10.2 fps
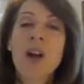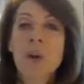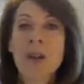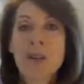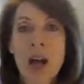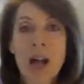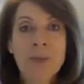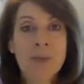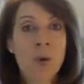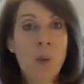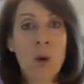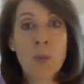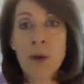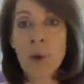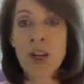we have time for one
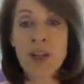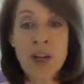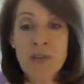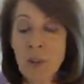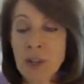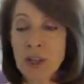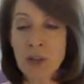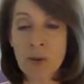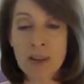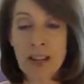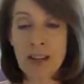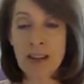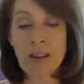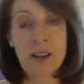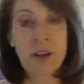more question. If you want to scooch that
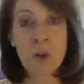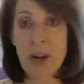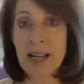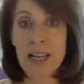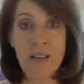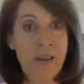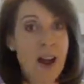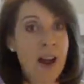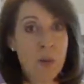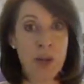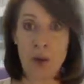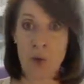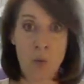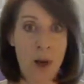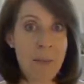in, great. If not, we're going to
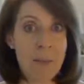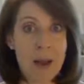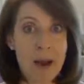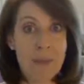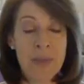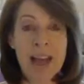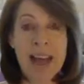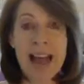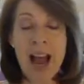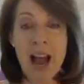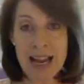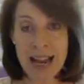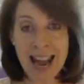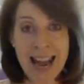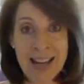wrap it up.
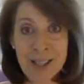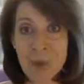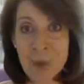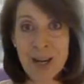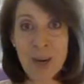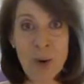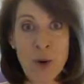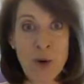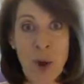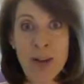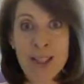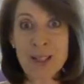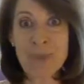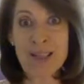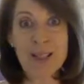Again, next week we are going to
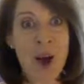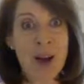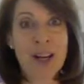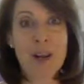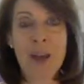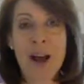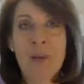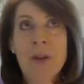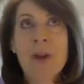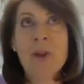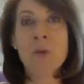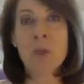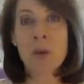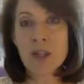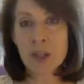be talking about
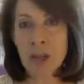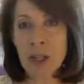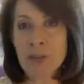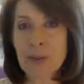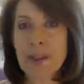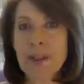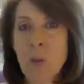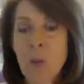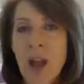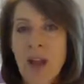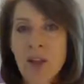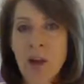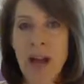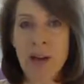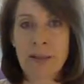window coverings when you're
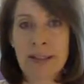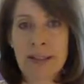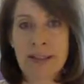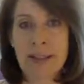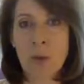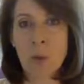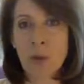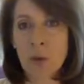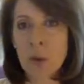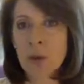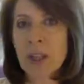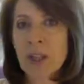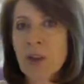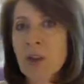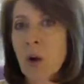house hunting. When you're looking at
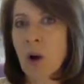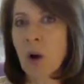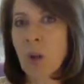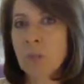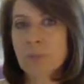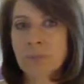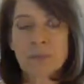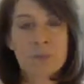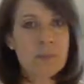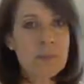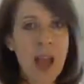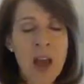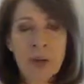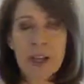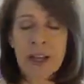a new home, I
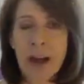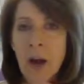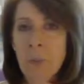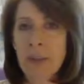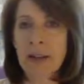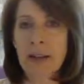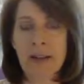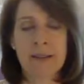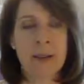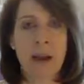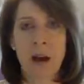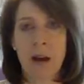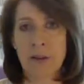don't care how big it is, a